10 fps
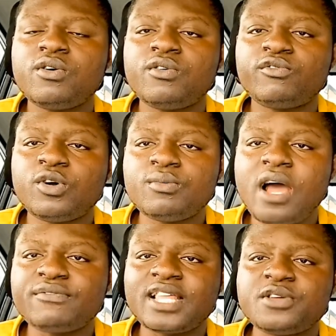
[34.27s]
from
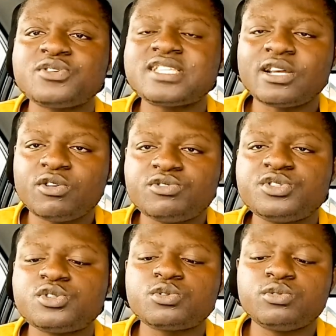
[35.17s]
after your secondary
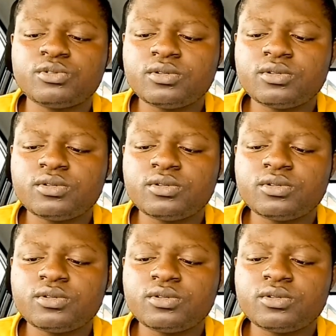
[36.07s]
school.